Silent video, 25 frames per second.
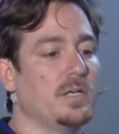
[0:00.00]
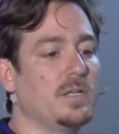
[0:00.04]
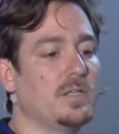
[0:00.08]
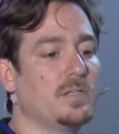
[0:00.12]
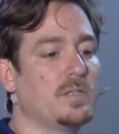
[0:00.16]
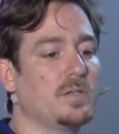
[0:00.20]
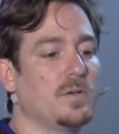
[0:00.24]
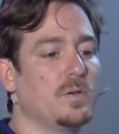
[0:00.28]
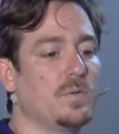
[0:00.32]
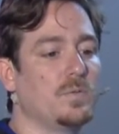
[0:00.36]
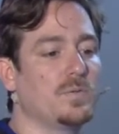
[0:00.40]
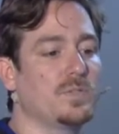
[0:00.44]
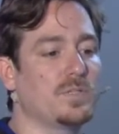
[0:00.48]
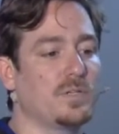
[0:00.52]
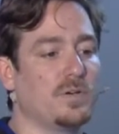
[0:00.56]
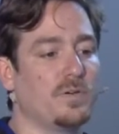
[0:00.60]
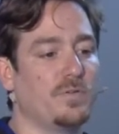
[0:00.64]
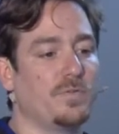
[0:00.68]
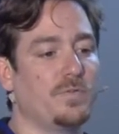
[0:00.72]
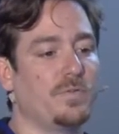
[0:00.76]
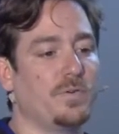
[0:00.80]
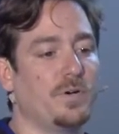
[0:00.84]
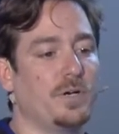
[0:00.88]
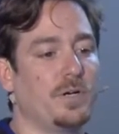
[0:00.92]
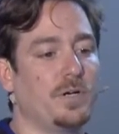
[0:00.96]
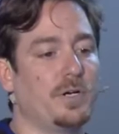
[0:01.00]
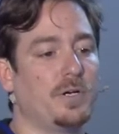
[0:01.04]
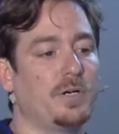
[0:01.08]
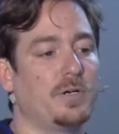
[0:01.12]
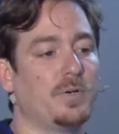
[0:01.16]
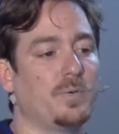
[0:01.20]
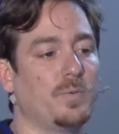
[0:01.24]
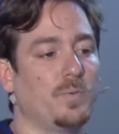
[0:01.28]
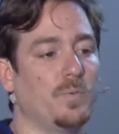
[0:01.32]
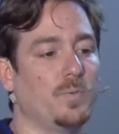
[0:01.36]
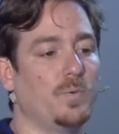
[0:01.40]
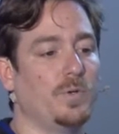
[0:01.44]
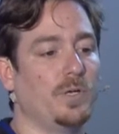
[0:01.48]
So, so
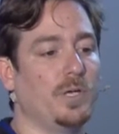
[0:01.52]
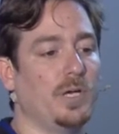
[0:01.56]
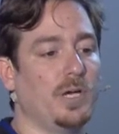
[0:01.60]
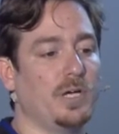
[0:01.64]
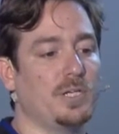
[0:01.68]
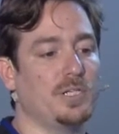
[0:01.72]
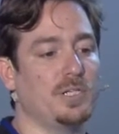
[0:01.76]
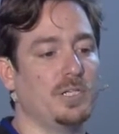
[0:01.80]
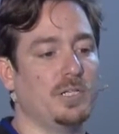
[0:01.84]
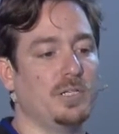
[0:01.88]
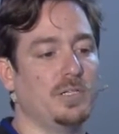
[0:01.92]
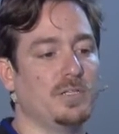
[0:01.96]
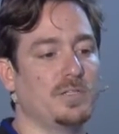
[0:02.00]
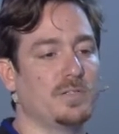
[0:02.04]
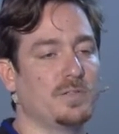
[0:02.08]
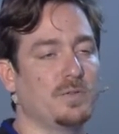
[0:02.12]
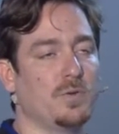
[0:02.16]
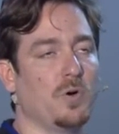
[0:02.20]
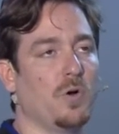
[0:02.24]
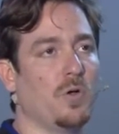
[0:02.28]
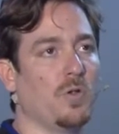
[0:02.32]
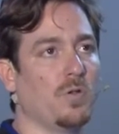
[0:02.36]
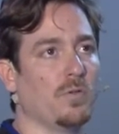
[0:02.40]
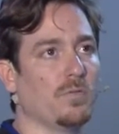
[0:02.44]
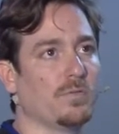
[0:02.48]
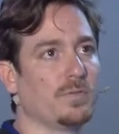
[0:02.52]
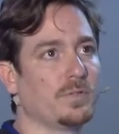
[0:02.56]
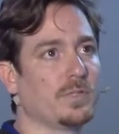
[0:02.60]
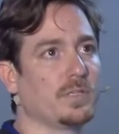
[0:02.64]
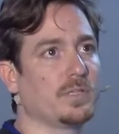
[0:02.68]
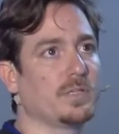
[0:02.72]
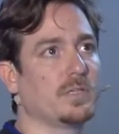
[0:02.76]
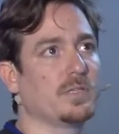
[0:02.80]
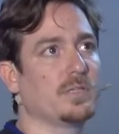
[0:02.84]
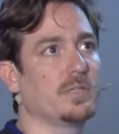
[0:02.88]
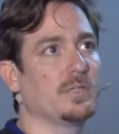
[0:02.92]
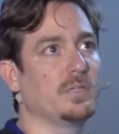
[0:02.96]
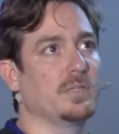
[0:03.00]
far, we actually solved
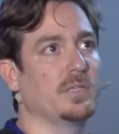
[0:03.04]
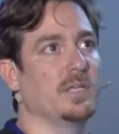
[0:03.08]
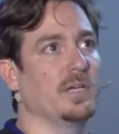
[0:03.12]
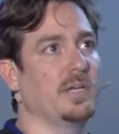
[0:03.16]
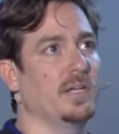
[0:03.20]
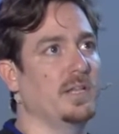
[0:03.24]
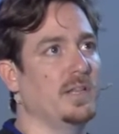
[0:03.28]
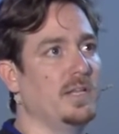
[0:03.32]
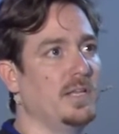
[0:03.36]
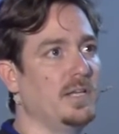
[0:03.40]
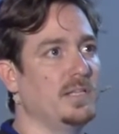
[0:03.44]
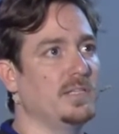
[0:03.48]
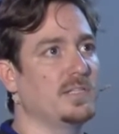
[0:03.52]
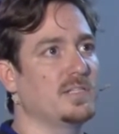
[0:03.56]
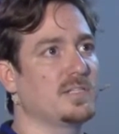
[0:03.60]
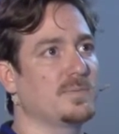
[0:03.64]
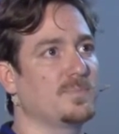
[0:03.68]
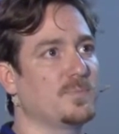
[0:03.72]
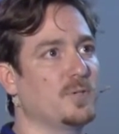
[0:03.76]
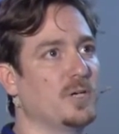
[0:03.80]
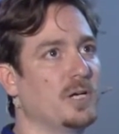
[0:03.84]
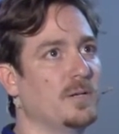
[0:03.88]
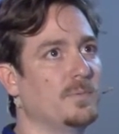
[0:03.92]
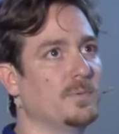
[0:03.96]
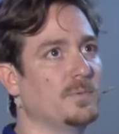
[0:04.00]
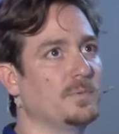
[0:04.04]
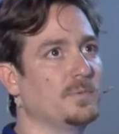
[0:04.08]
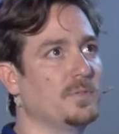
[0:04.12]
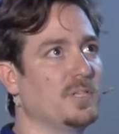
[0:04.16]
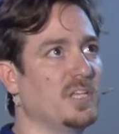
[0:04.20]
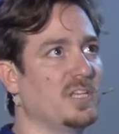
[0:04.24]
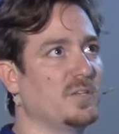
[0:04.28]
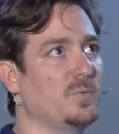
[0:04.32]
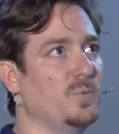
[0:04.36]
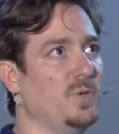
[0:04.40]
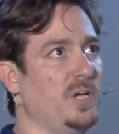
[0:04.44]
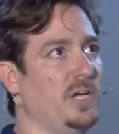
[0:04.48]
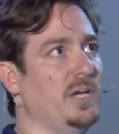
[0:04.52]
the latest problem
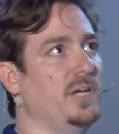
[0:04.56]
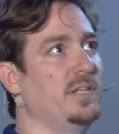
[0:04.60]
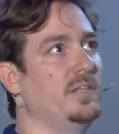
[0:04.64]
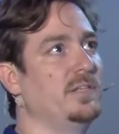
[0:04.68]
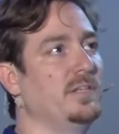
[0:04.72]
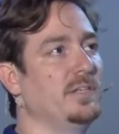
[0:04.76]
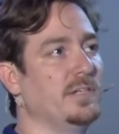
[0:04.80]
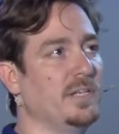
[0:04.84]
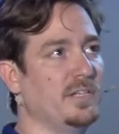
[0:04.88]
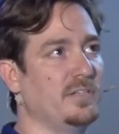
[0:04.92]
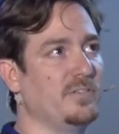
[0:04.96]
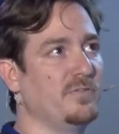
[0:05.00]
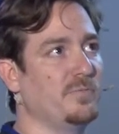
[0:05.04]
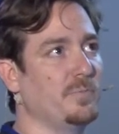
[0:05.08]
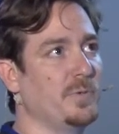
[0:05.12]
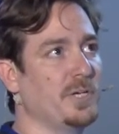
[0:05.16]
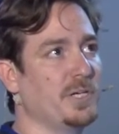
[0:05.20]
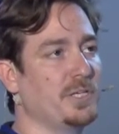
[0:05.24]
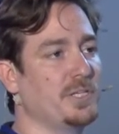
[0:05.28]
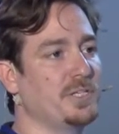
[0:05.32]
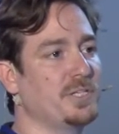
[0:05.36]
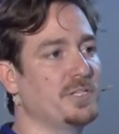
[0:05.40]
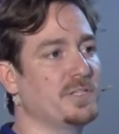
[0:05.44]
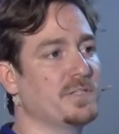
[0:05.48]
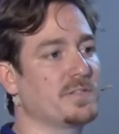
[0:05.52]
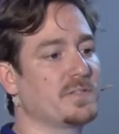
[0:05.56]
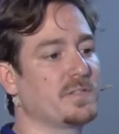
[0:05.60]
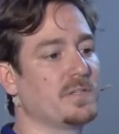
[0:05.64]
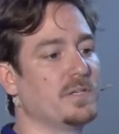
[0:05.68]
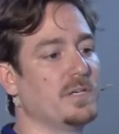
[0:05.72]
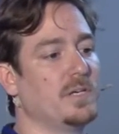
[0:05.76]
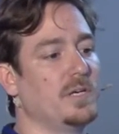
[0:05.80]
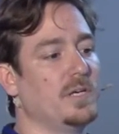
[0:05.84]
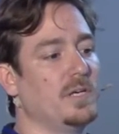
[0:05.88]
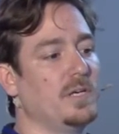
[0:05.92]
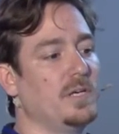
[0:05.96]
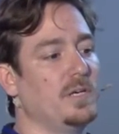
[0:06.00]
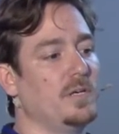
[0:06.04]
that we had in native packages
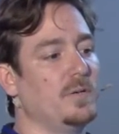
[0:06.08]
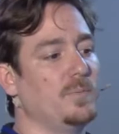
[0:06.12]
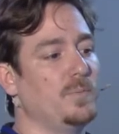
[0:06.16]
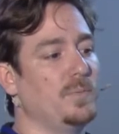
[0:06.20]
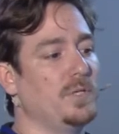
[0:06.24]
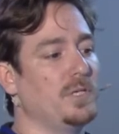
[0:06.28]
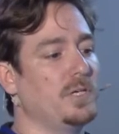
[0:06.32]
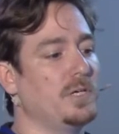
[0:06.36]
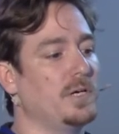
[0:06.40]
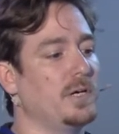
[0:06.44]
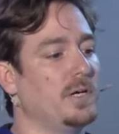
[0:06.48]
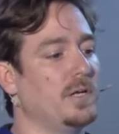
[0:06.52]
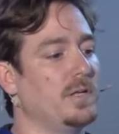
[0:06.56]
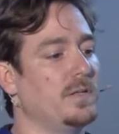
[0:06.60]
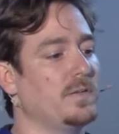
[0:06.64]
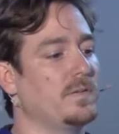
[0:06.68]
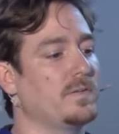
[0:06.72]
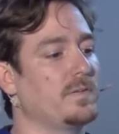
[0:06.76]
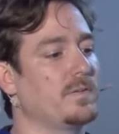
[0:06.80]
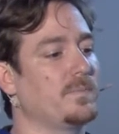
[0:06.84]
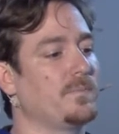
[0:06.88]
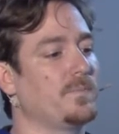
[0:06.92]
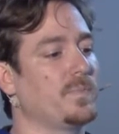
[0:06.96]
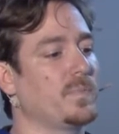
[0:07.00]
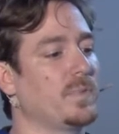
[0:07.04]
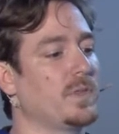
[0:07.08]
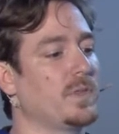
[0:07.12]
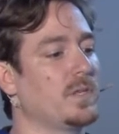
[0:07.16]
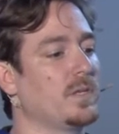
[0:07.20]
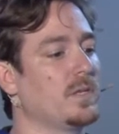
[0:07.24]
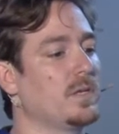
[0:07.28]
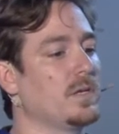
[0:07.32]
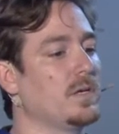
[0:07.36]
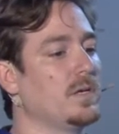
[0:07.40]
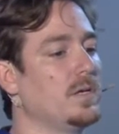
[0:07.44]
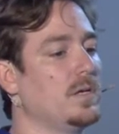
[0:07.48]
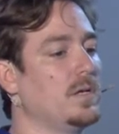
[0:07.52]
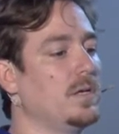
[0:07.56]
because
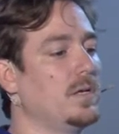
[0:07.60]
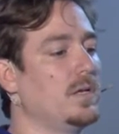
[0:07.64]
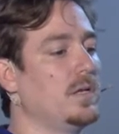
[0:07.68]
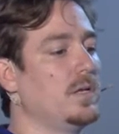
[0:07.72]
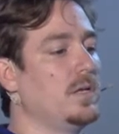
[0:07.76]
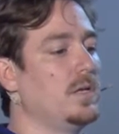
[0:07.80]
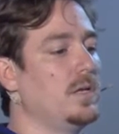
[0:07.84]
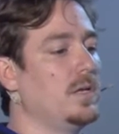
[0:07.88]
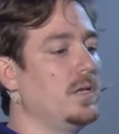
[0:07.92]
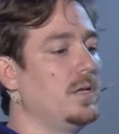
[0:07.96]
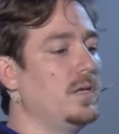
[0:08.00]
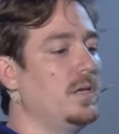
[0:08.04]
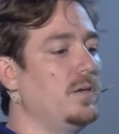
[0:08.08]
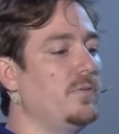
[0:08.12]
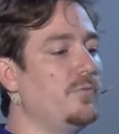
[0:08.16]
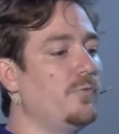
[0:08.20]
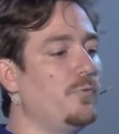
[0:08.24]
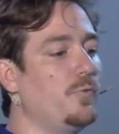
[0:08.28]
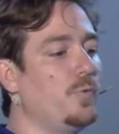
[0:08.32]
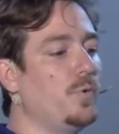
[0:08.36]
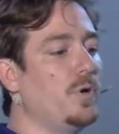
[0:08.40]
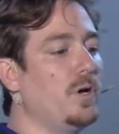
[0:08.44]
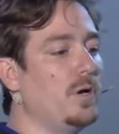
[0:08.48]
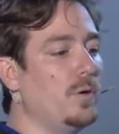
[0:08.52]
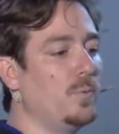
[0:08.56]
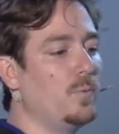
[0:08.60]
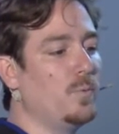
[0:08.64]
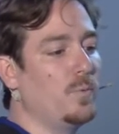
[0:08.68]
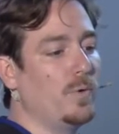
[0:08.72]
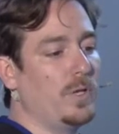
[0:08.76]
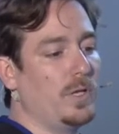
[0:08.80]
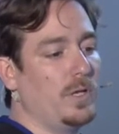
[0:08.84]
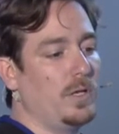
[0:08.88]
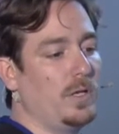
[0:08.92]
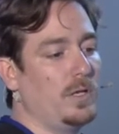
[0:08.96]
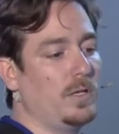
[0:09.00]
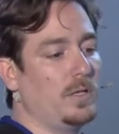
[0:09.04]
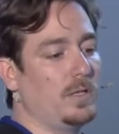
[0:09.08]
if
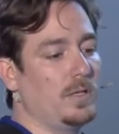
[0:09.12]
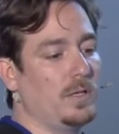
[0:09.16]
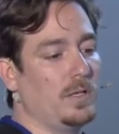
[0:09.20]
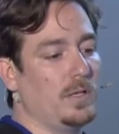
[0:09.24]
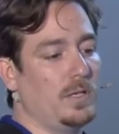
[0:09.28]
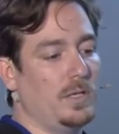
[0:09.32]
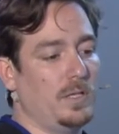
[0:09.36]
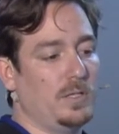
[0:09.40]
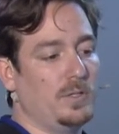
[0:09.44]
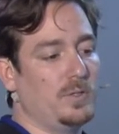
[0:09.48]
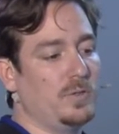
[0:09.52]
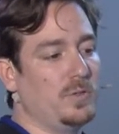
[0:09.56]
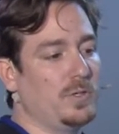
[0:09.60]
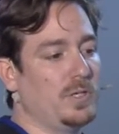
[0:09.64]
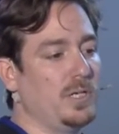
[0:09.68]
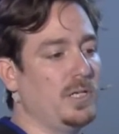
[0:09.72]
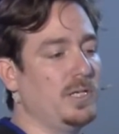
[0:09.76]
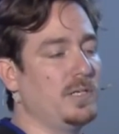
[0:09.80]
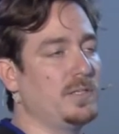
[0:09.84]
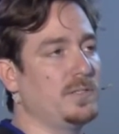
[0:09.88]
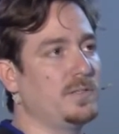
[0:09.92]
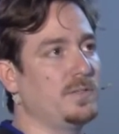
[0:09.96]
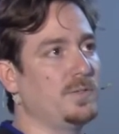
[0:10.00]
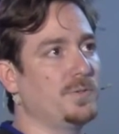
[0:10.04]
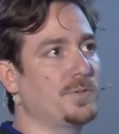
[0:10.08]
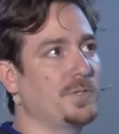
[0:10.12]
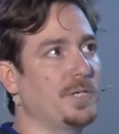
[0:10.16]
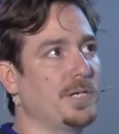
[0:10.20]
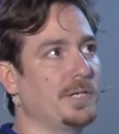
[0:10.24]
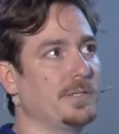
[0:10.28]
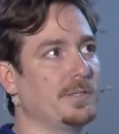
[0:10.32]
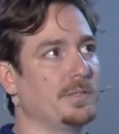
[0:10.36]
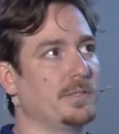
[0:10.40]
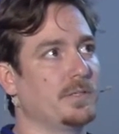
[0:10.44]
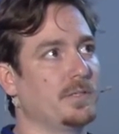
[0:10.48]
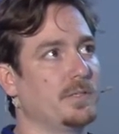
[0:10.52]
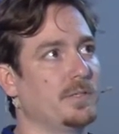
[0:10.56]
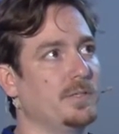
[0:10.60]
we, in two clicks you
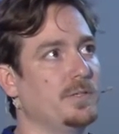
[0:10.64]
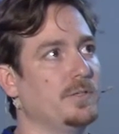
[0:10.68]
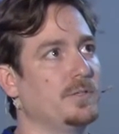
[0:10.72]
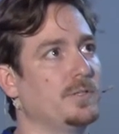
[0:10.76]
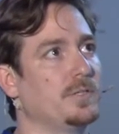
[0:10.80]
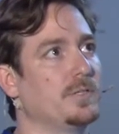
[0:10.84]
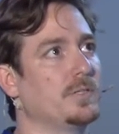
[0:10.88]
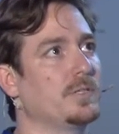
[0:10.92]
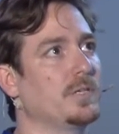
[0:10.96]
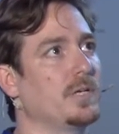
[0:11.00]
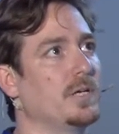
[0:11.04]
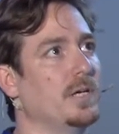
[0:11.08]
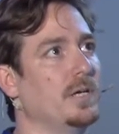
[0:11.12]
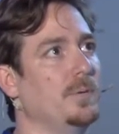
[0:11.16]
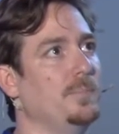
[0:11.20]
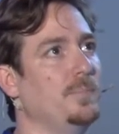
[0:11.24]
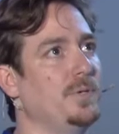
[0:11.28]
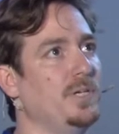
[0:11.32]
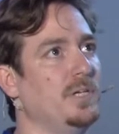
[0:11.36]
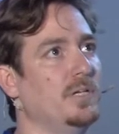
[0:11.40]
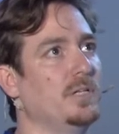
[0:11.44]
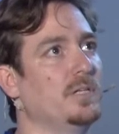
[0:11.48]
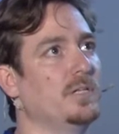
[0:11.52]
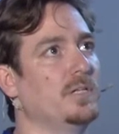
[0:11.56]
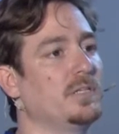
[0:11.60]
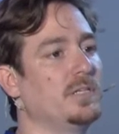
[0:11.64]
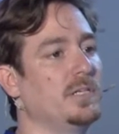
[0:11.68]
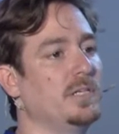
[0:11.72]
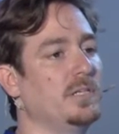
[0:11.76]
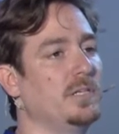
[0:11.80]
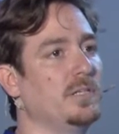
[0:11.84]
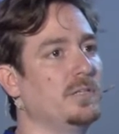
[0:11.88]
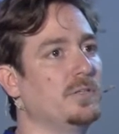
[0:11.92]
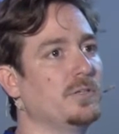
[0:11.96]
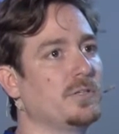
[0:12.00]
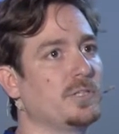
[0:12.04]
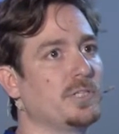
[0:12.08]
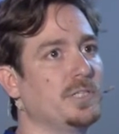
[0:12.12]
run your uh, build in
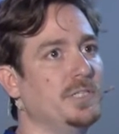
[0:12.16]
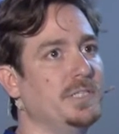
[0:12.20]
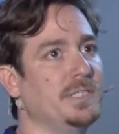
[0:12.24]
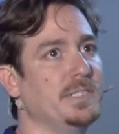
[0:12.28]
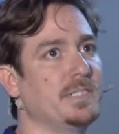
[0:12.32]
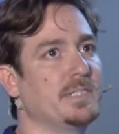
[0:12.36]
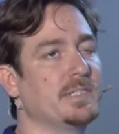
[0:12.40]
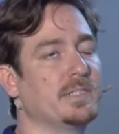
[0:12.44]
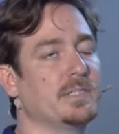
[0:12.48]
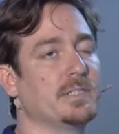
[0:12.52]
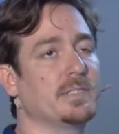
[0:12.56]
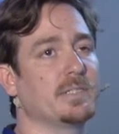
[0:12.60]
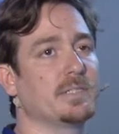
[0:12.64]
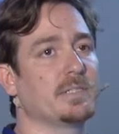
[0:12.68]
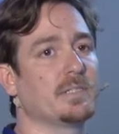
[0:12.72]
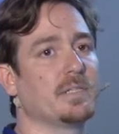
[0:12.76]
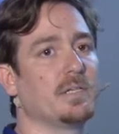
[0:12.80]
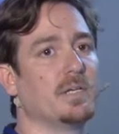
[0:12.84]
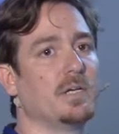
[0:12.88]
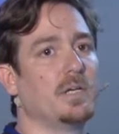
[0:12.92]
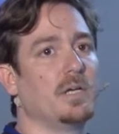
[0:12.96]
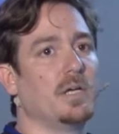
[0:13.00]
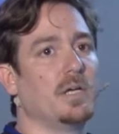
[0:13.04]
a Docker instance,